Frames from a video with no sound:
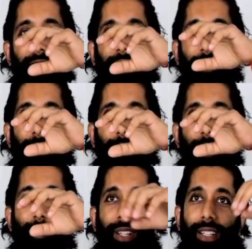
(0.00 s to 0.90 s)

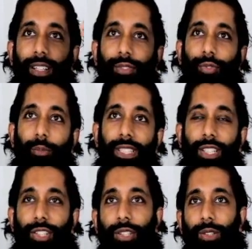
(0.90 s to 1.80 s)
when we think from a
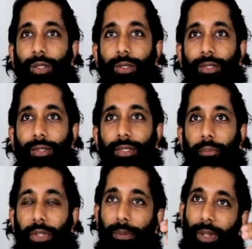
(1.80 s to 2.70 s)
digital
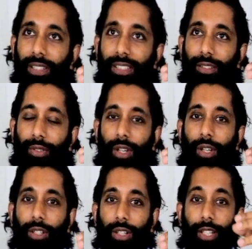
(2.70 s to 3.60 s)
perspective,
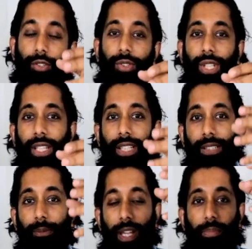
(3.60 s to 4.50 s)
like you said,
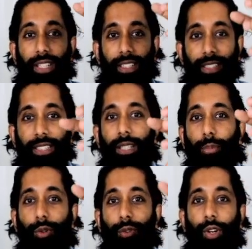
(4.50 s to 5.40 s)
there may be an existing
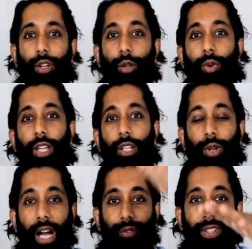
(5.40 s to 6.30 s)
portfolio where you
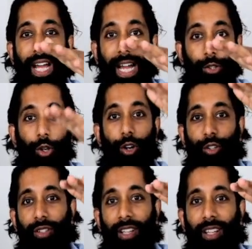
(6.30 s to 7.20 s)
have an
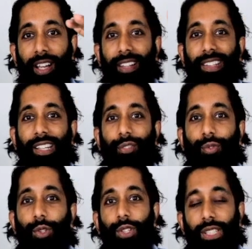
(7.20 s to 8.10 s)
add-on, and
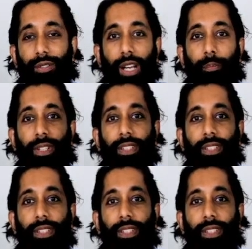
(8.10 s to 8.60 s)
therefore you're developing